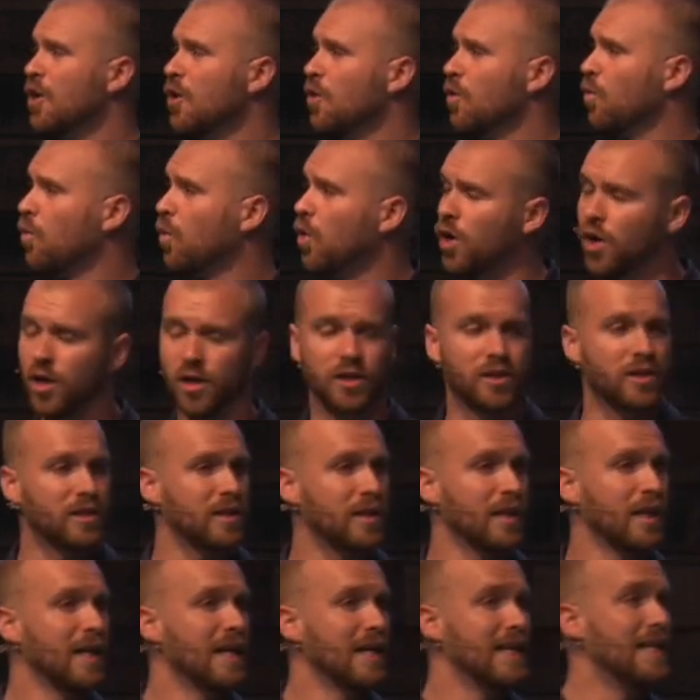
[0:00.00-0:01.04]
works
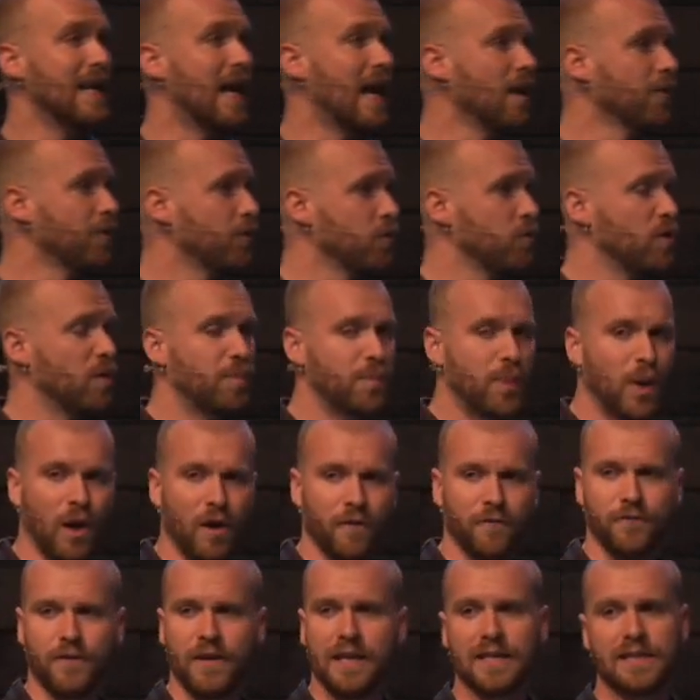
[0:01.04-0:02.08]
not through the
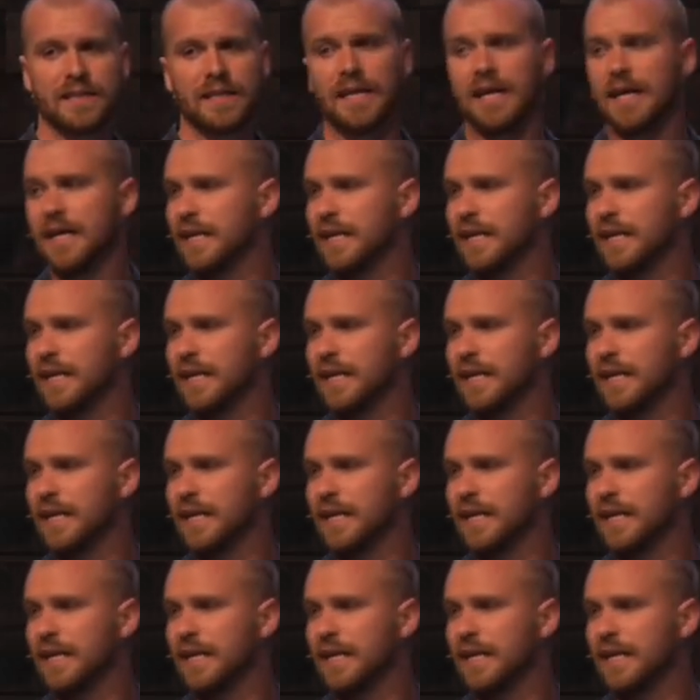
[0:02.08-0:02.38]
perfect,